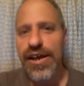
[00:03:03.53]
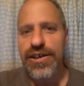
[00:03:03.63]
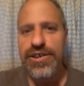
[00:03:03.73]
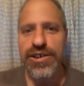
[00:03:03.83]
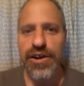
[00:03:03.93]

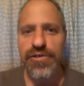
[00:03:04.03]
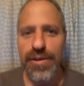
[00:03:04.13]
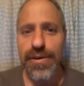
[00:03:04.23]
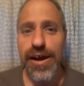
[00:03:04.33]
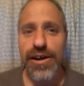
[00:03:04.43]
Share it
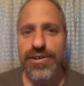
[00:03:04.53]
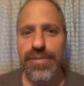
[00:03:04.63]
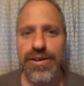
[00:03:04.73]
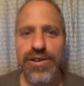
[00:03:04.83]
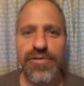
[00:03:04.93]
out amongst
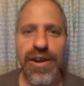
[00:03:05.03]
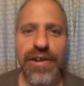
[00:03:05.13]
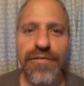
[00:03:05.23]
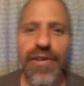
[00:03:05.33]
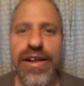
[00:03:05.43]
your running
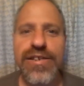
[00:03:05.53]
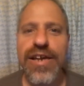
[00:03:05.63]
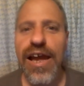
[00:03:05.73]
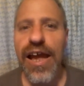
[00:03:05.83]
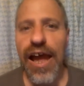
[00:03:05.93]
friends.
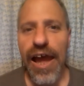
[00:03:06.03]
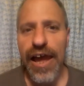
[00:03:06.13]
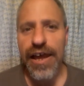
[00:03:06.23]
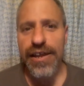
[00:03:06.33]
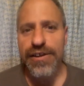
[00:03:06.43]
And
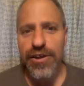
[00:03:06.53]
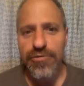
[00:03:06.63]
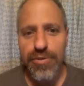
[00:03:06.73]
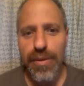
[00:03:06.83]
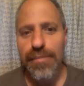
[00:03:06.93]

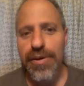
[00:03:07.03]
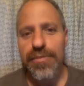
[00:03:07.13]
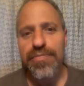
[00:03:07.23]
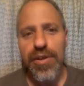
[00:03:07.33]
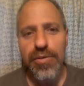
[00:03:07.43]
remember,
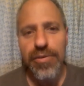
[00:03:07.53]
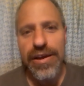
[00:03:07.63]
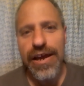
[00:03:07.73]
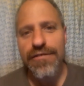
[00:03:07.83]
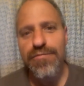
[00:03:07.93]
when Dave
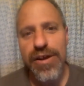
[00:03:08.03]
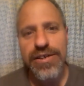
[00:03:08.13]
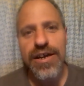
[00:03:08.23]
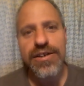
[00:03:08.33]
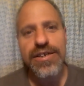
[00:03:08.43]
brings out
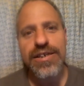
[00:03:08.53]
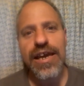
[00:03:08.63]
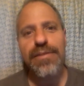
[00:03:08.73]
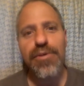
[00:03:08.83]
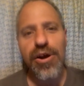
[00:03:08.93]
his
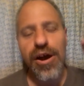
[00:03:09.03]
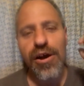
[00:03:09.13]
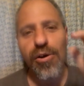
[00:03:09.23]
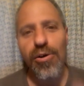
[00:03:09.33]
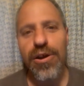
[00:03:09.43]
ebook,
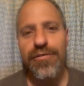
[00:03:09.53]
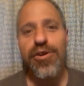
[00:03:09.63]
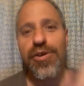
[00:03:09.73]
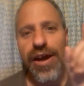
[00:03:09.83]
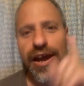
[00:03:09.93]
all of you
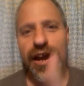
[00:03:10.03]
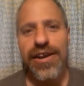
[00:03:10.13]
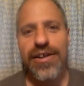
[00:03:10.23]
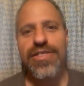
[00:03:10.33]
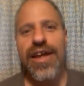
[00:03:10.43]
head out
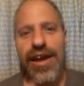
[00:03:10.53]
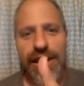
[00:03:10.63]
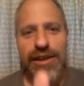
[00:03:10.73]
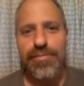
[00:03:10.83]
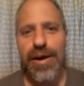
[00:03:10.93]
there and
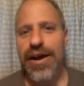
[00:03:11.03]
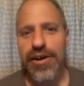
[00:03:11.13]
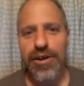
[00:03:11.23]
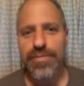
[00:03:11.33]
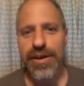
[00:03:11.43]
buy a copy.